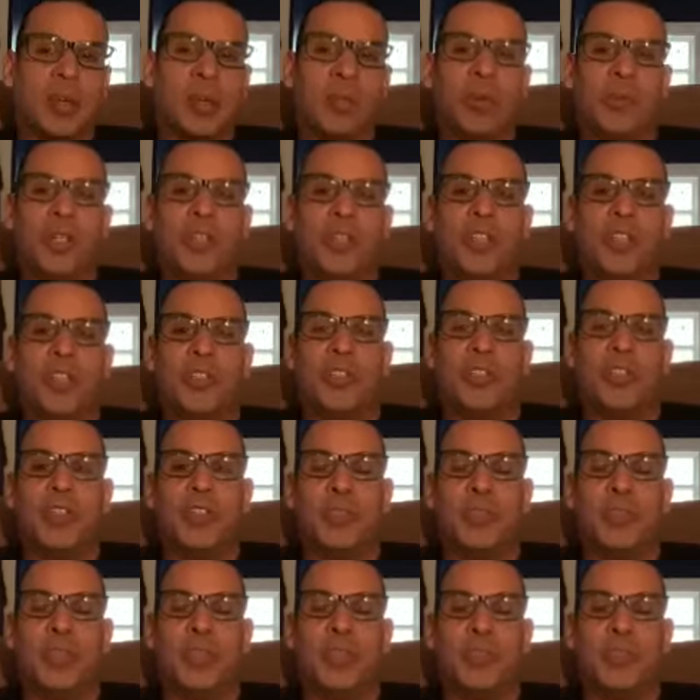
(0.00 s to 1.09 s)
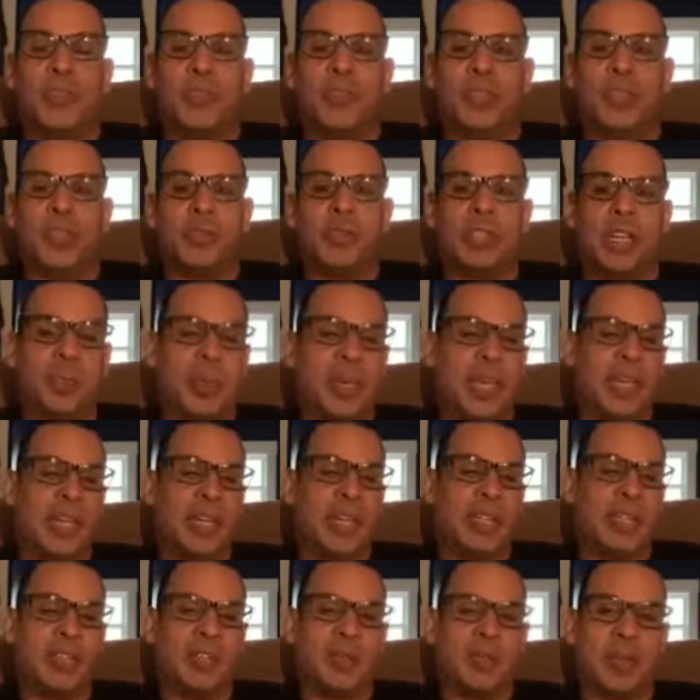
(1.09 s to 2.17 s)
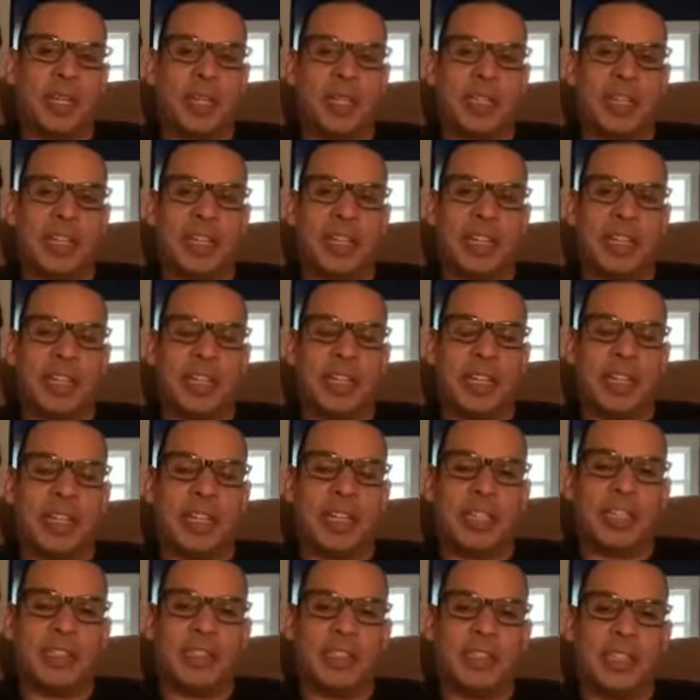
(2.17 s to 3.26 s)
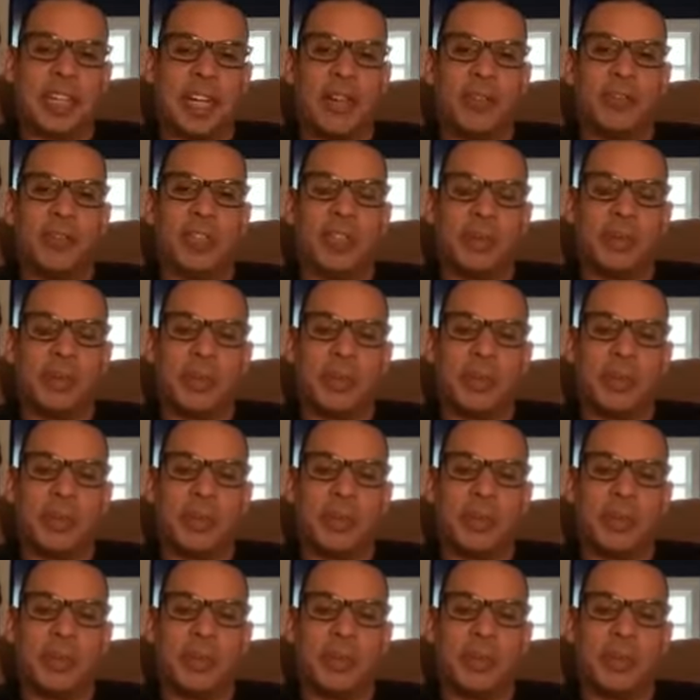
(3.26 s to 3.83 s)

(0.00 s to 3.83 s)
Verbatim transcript: those people with those nice pans, man. They got, like, housekeepers.